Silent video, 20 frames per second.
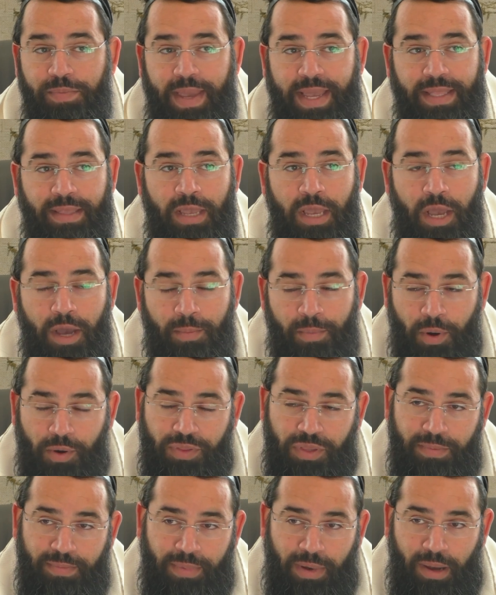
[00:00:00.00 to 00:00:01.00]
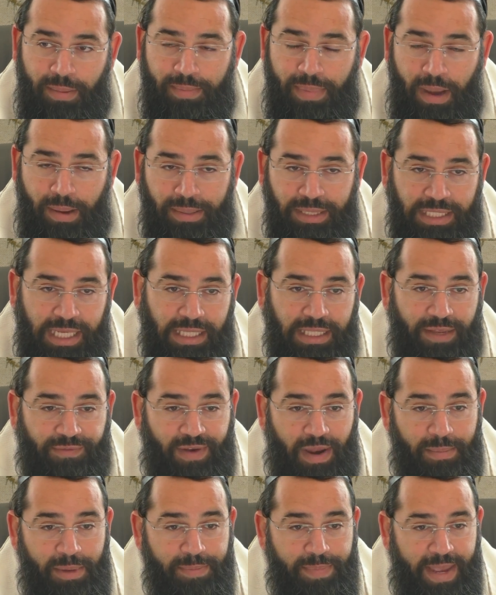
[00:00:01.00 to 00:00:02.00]
Bet, both in Metzia Daf
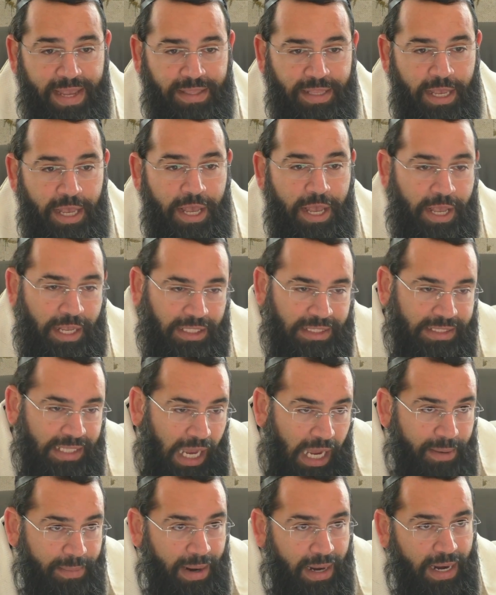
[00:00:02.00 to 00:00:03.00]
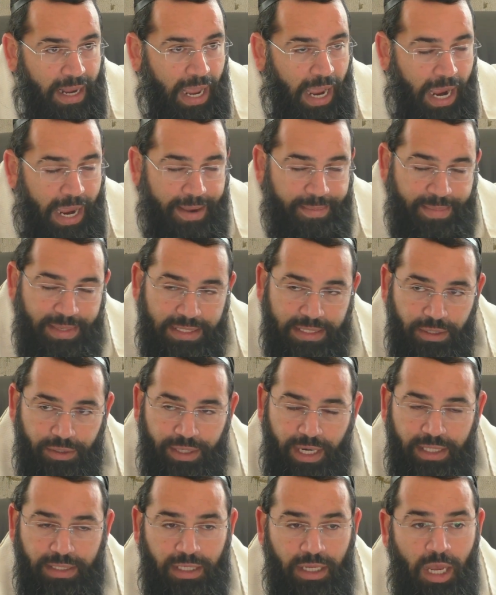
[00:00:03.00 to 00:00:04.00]
Lamed Bet, Sar Balachayim is the
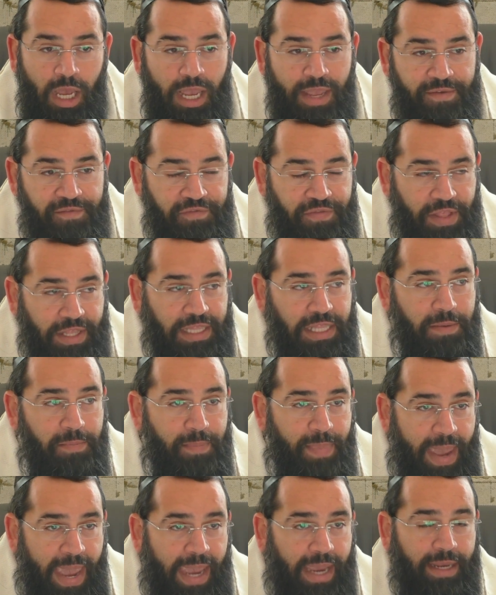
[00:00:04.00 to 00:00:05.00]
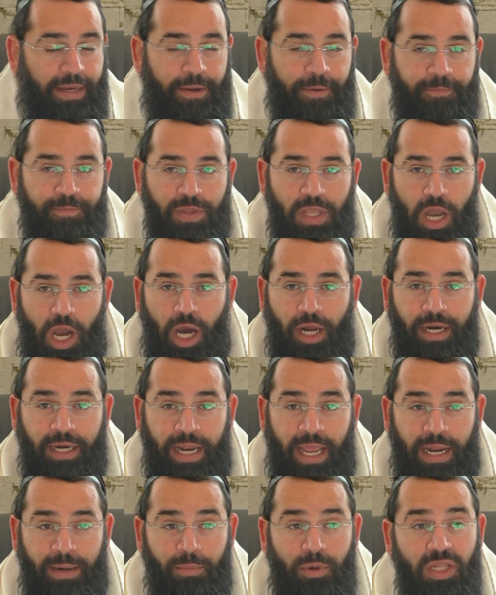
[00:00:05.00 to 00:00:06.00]
Oraita. Inflicting pain on an
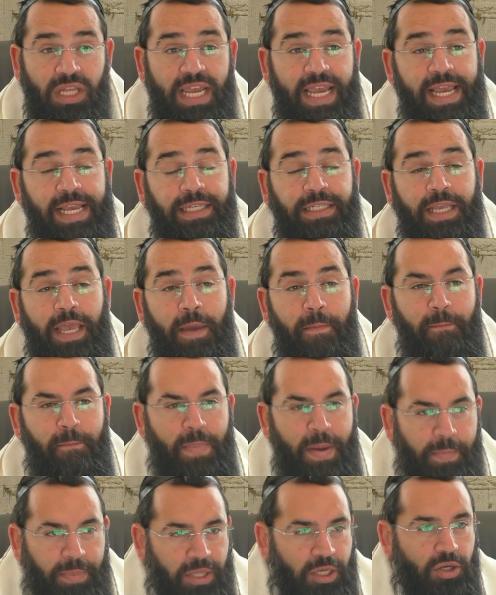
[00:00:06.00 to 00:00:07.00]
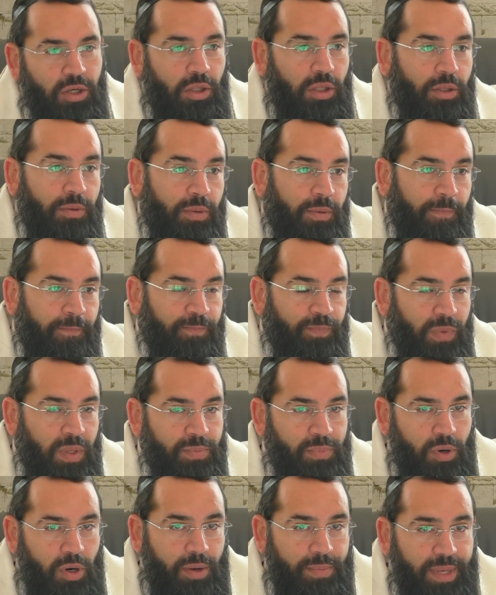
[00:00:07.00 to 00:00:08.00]
animal is a biblical
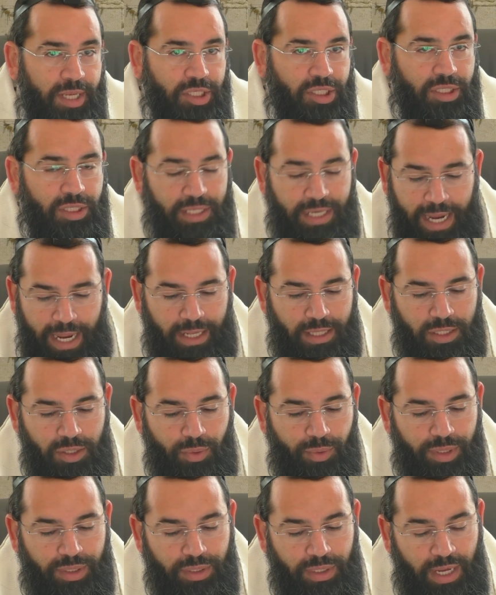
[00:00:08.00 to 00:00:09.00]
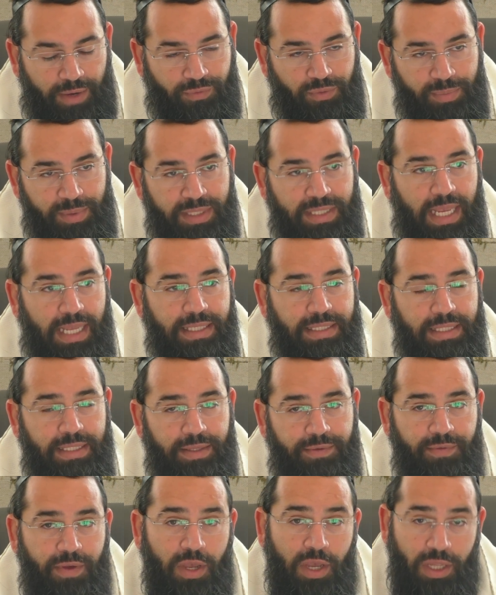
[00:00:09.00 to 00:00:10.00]
prohibition. You can't do it. You have to be
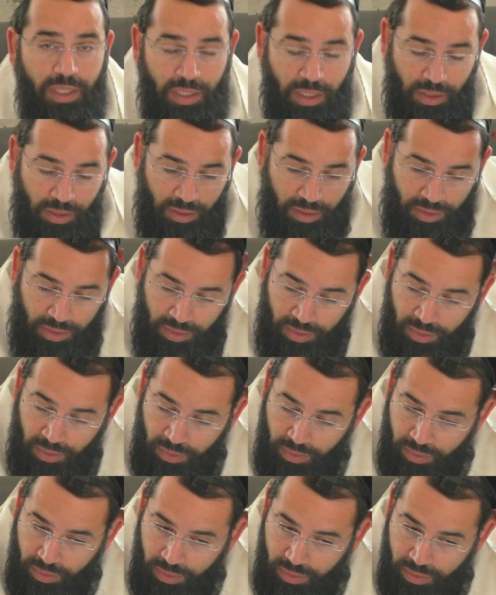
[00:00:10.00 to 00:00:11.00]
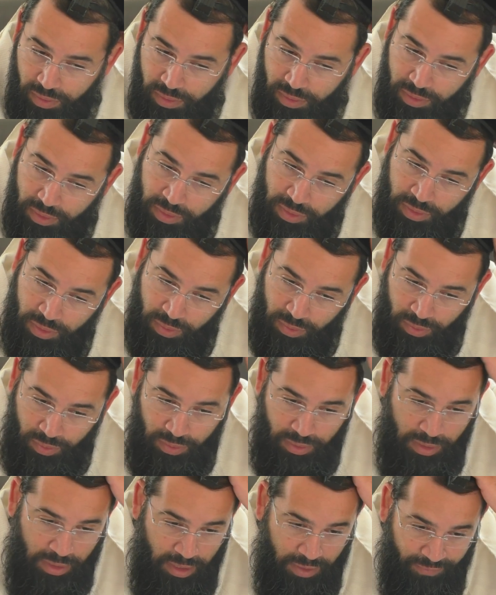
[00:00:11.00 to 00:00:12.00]
sensitive to
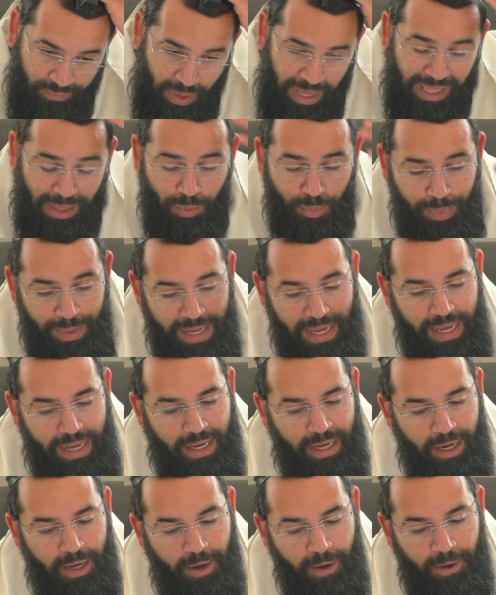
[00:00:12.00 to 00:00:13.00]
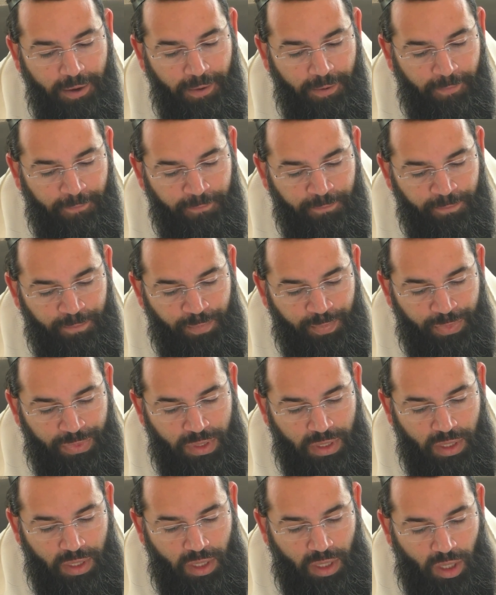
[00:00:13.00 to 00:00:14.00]
the well-being
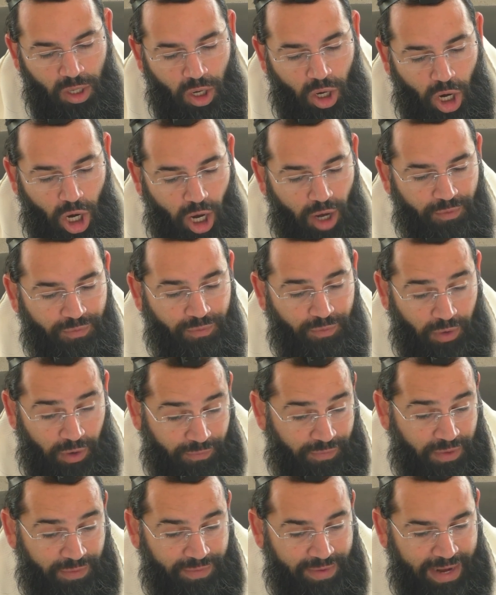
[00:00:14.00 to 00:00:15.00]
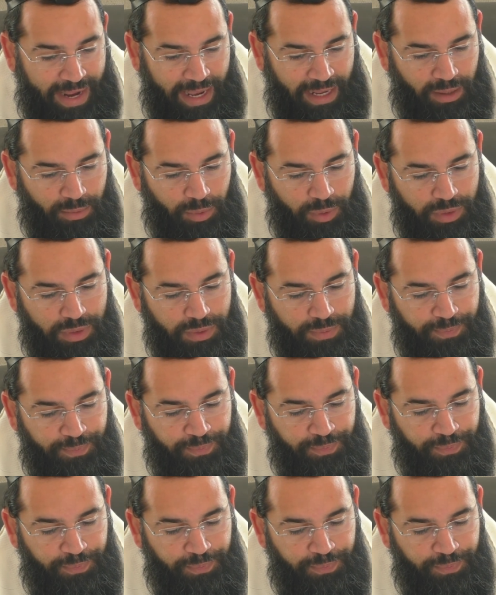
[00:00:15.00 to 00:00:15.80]
of even animals.